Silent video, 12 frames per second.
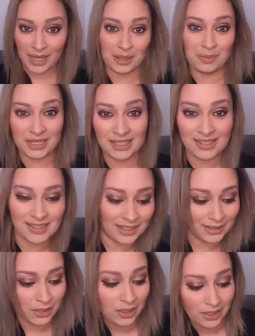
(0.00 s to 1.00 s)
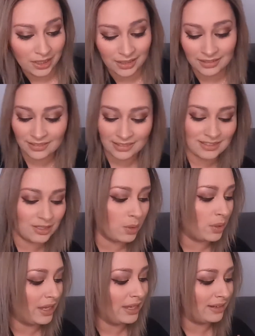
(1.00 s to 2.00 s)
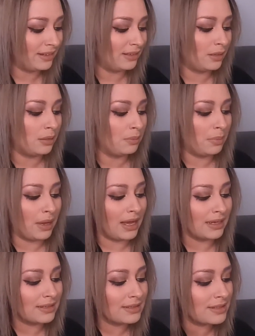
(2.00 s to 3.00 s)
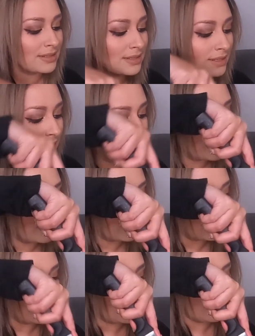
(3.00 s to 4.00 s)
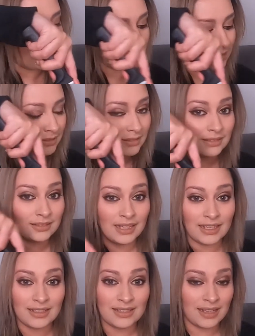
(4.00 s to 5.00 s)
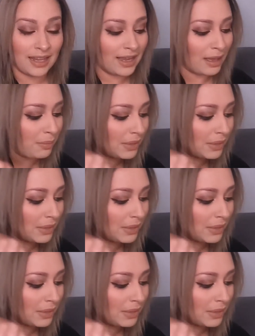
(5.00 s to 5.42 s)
I am excited. Let's go ahead and unbox. Yes, I got